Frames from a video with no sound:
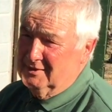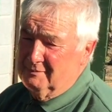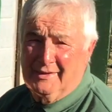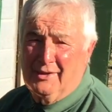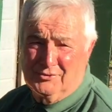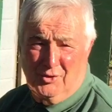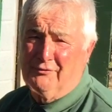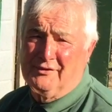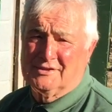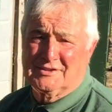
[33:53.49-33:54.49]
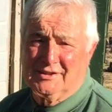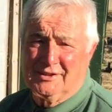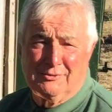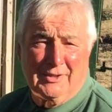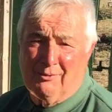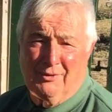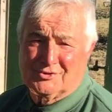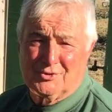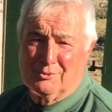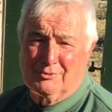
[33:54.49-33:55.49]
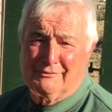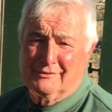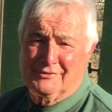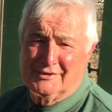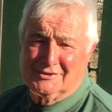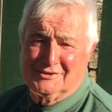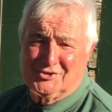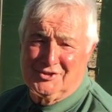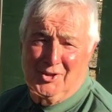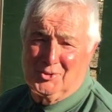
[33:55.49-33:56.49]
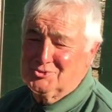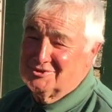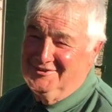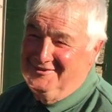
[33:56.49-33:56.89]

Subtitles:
I mean, obviously, you know, I taught her everything she knows.